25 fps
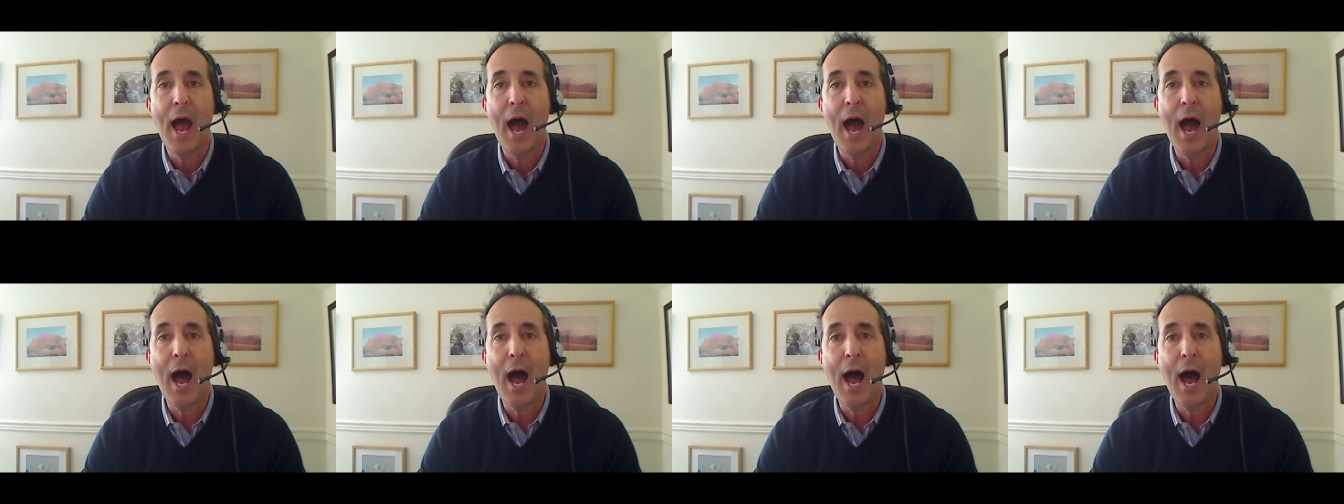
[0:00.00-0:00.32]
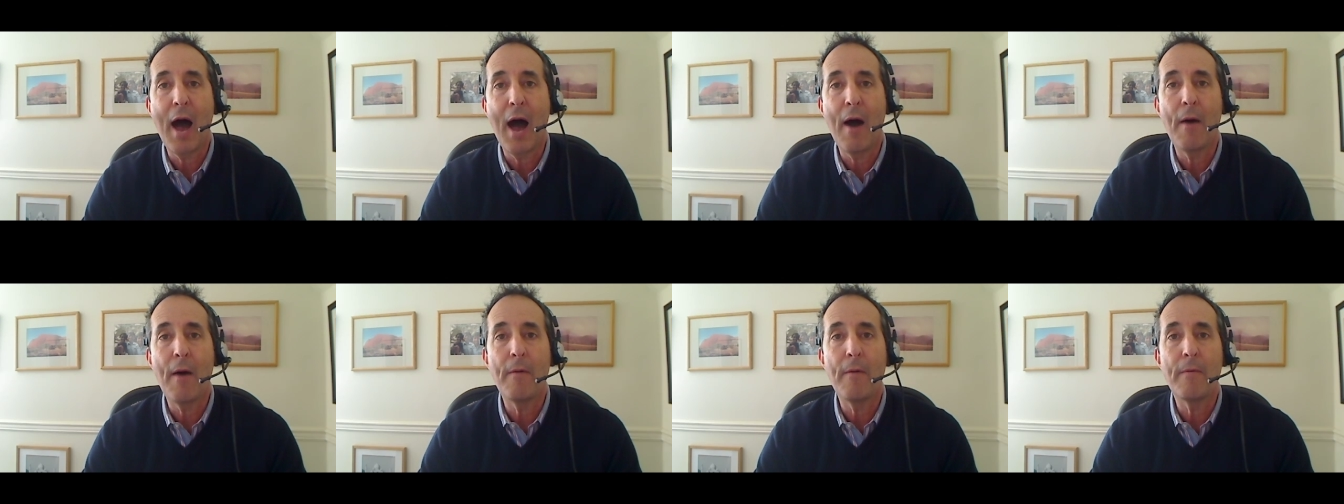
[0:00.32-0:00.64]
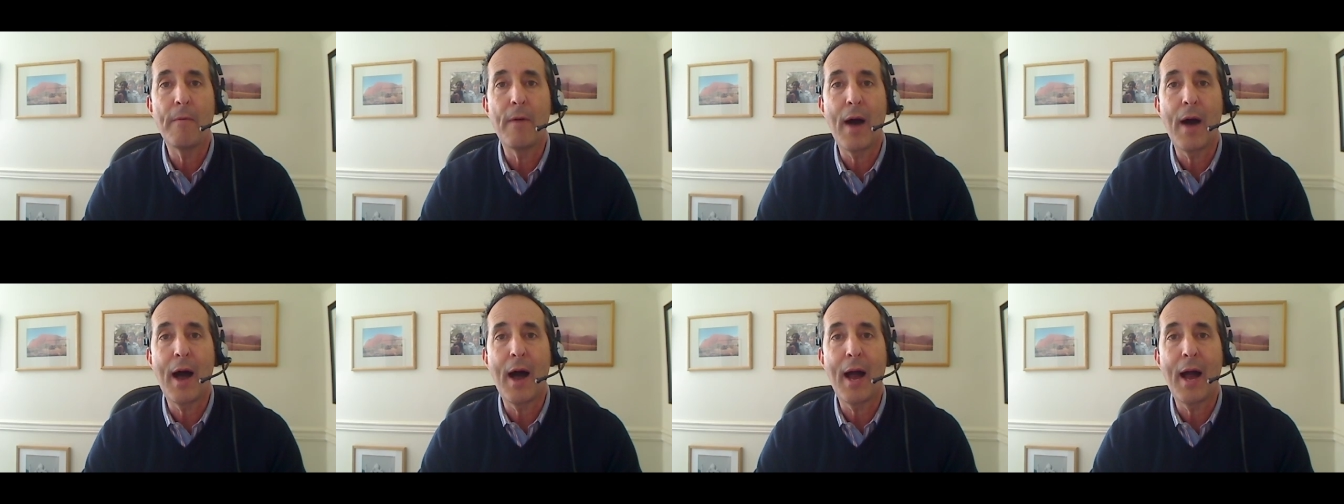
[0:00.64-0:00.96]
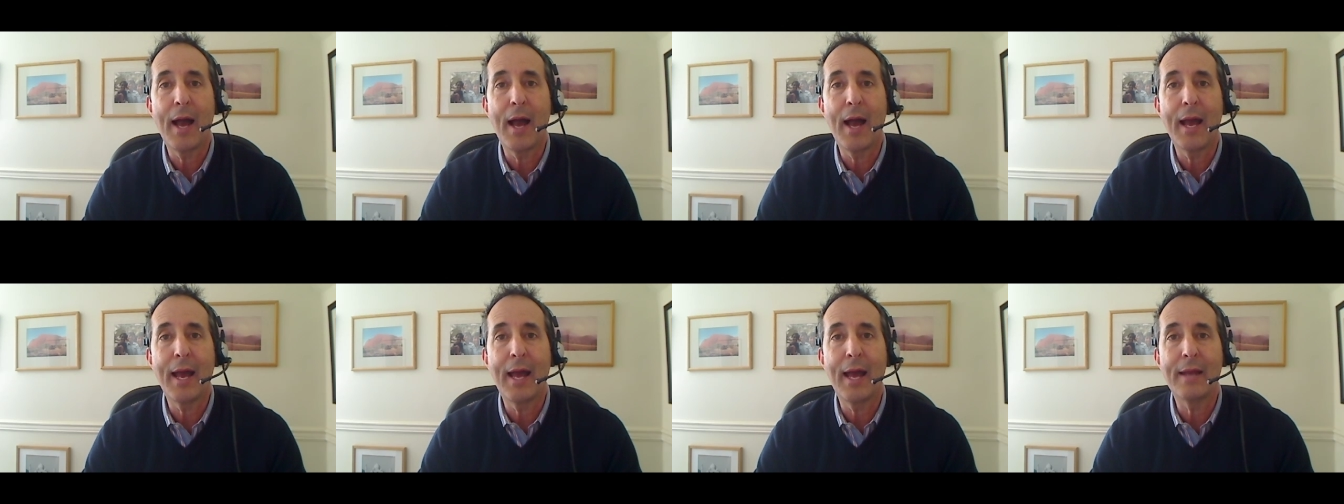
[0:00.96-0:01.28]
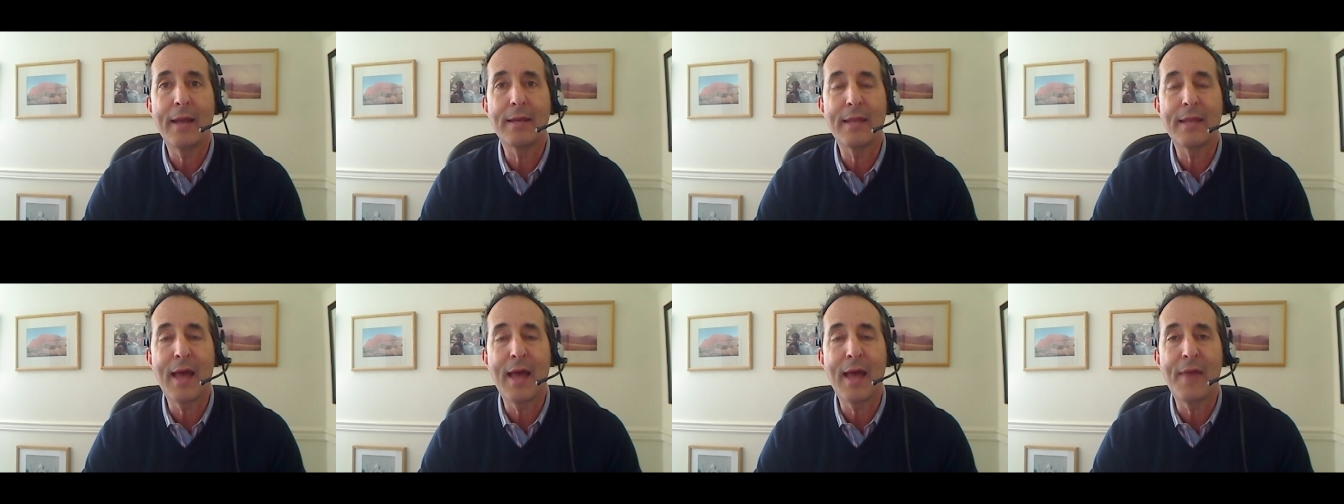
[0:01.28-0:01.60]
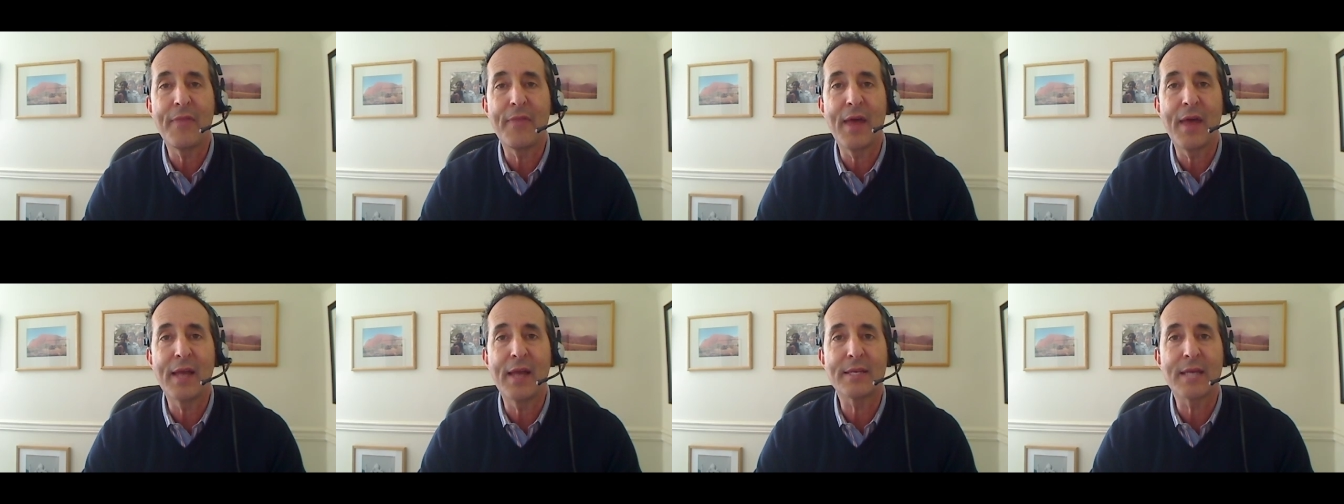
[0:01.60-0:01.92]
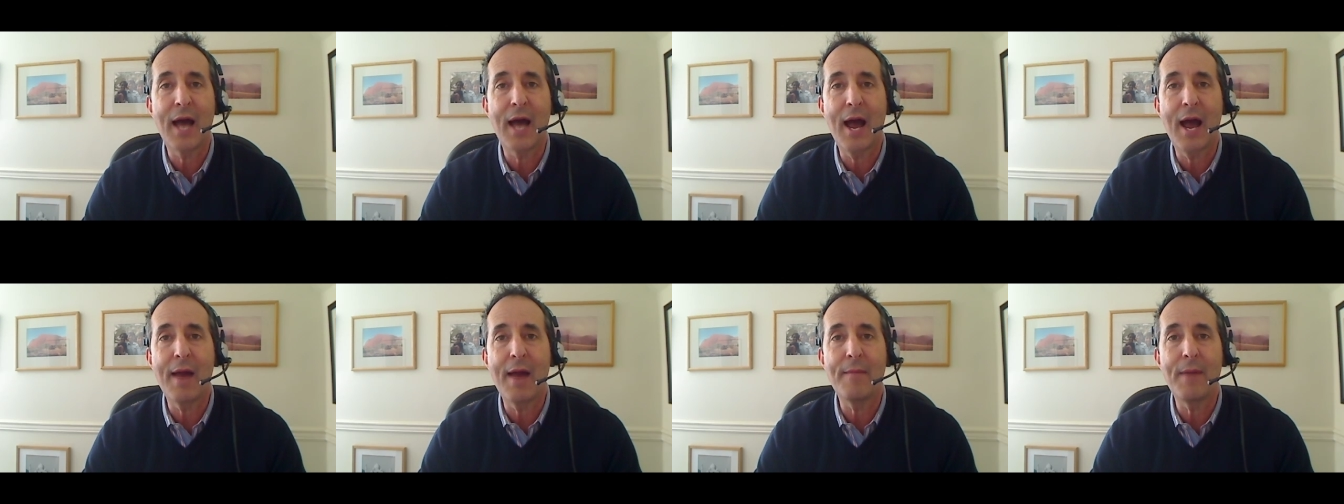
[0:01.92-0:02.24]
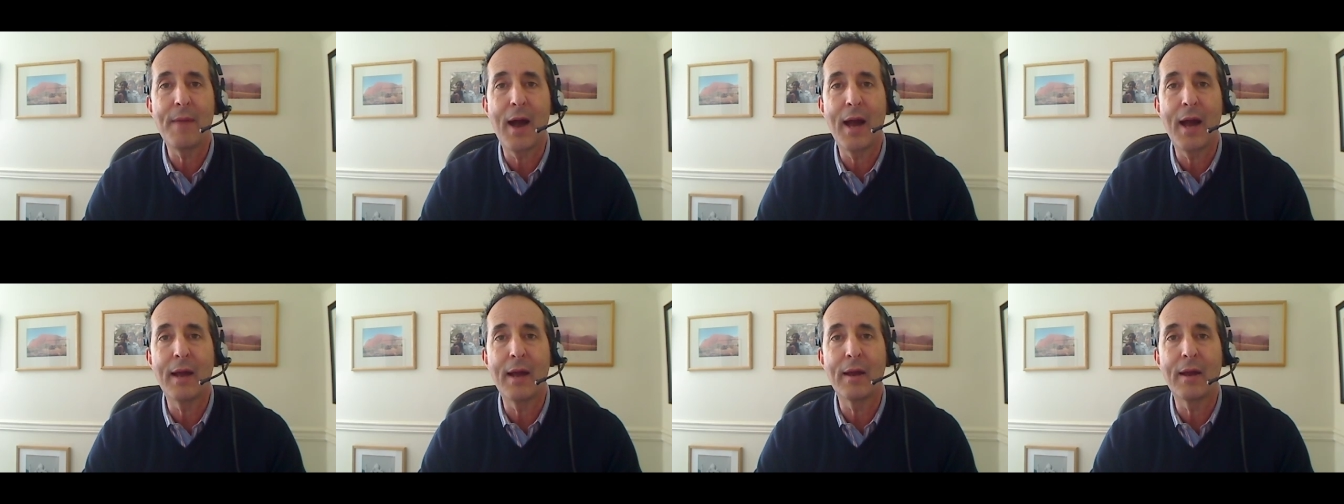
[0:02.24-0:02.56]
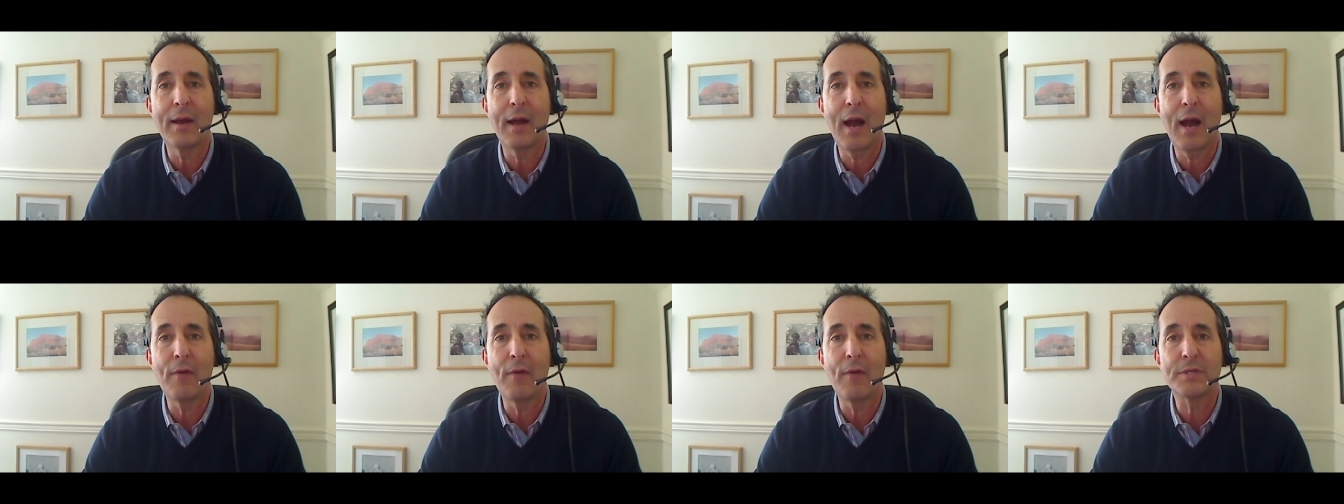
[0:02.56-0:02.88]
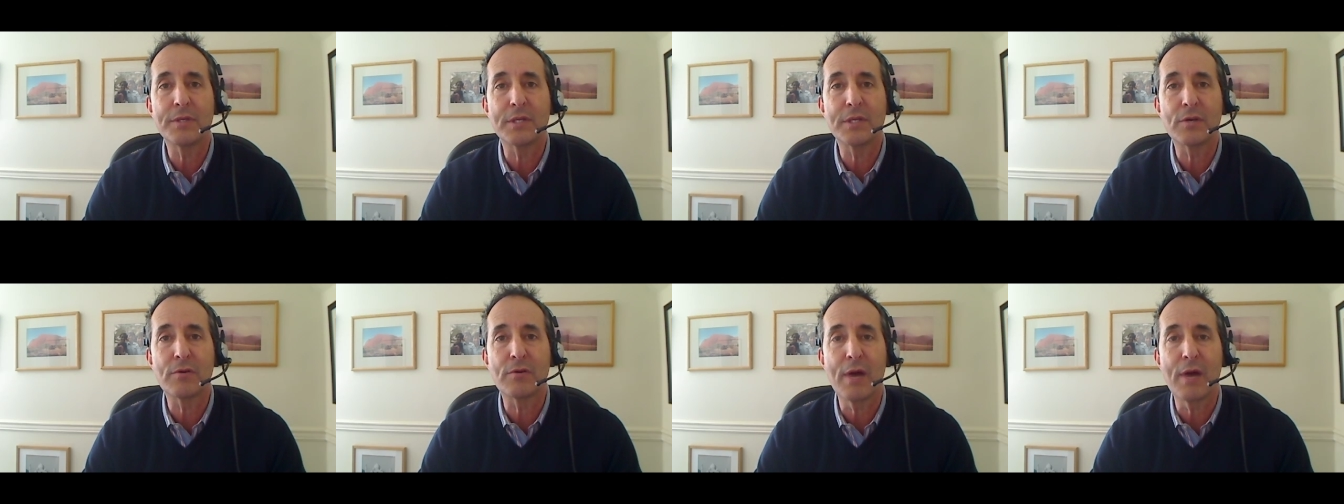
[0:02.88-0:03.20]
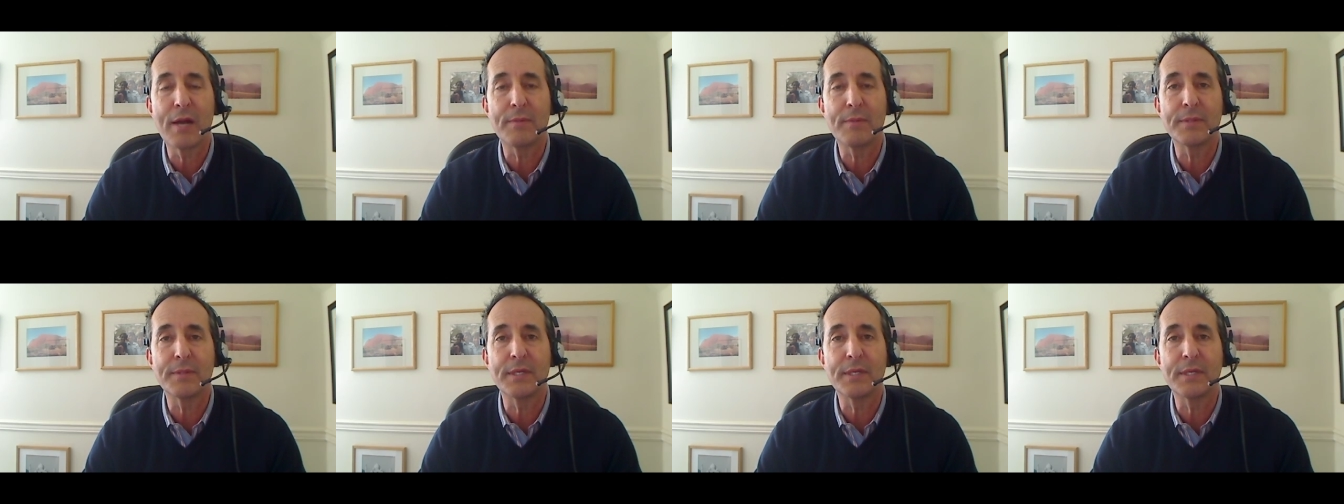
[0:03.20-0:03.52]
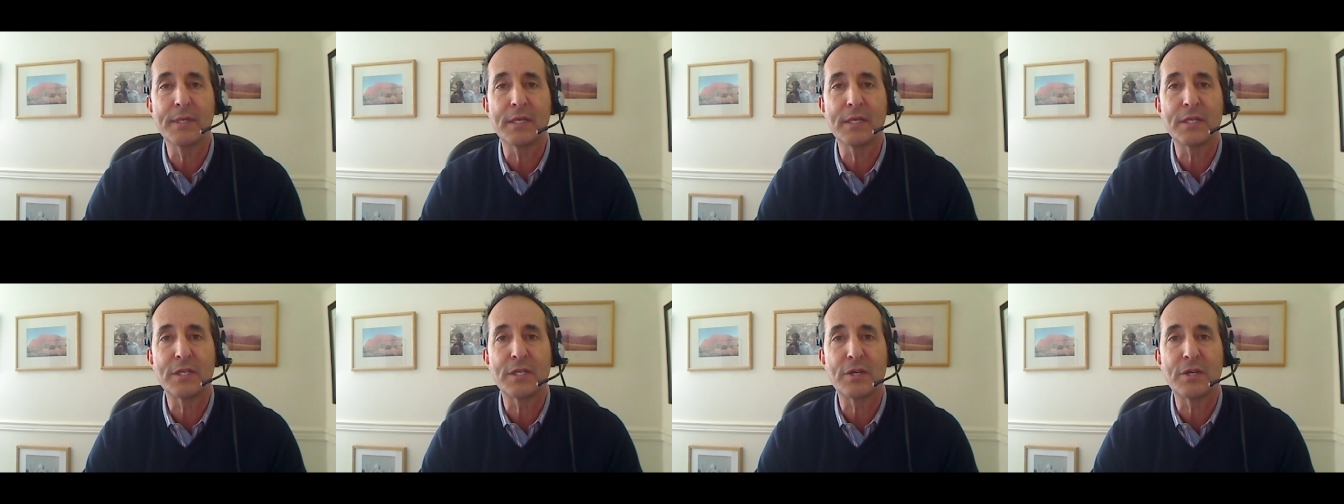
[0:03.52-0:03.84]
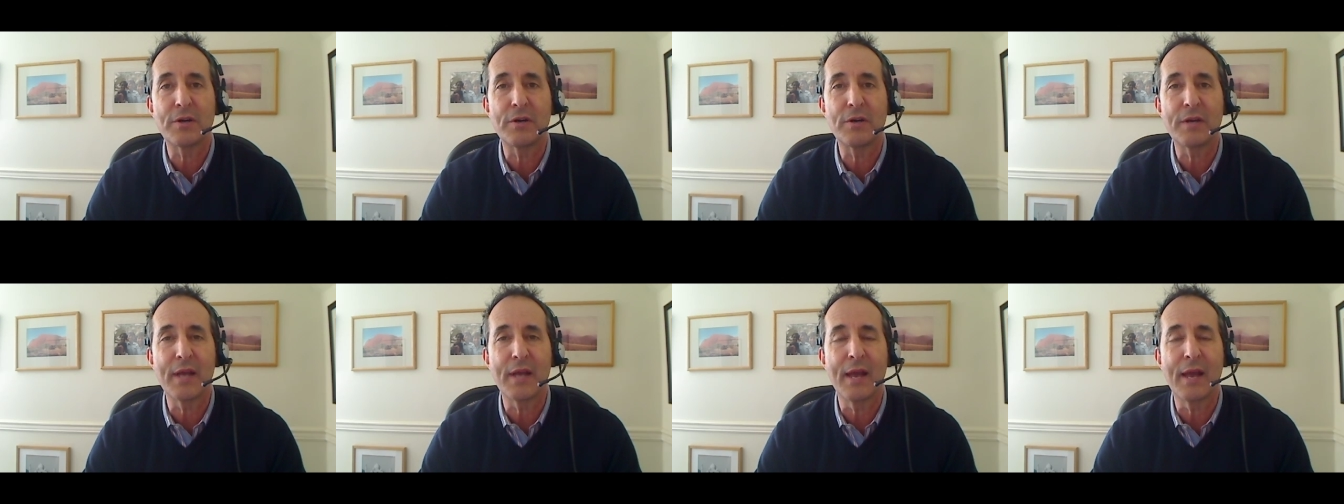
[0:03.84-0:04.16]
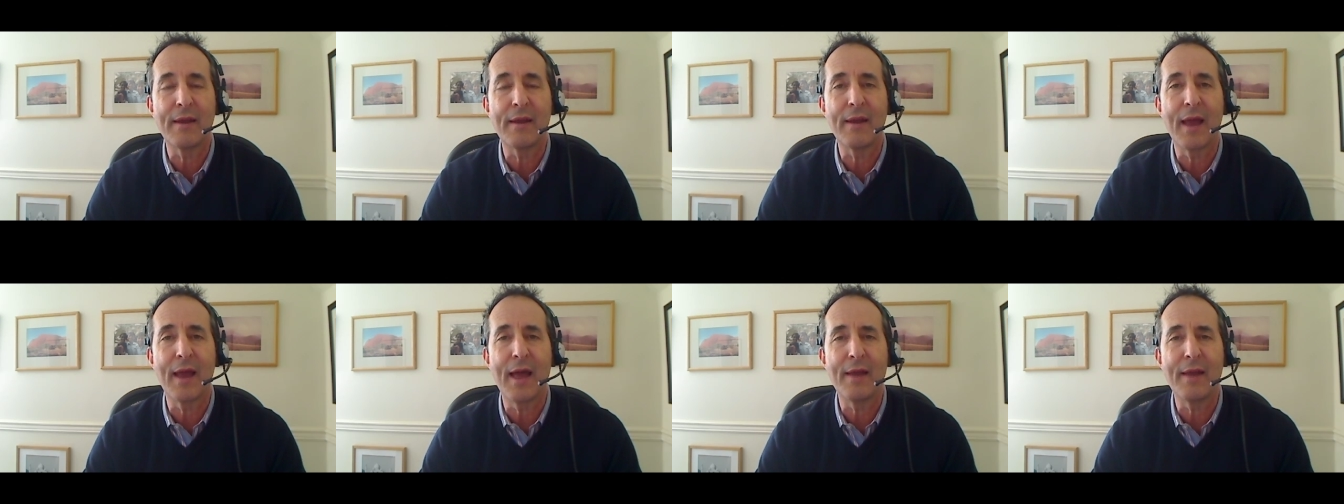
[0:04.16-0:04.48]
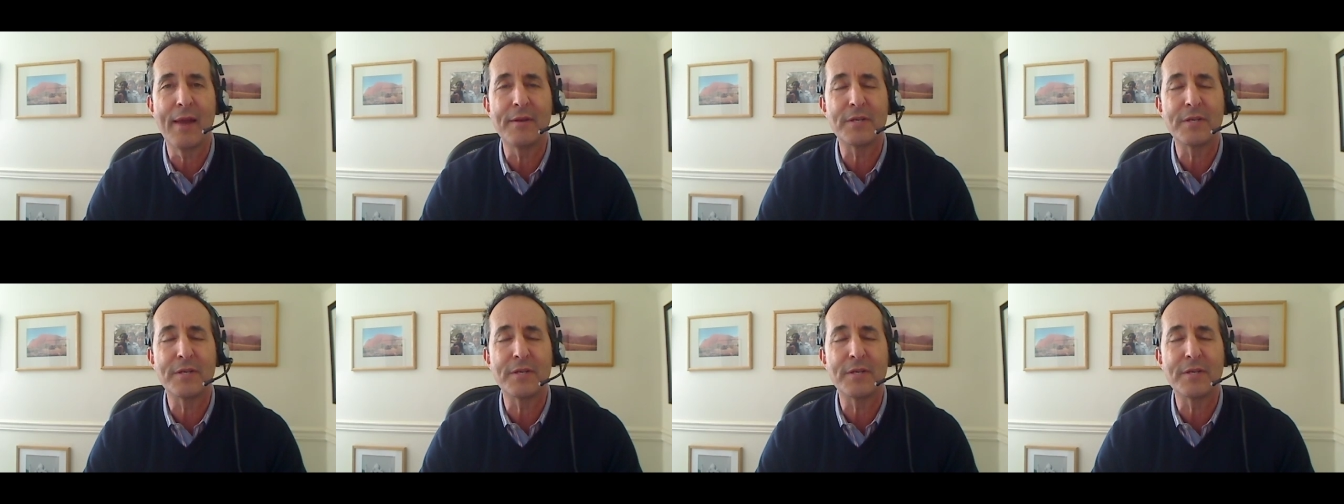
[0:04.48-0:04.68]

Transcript: At that time, I was incredibly concerned and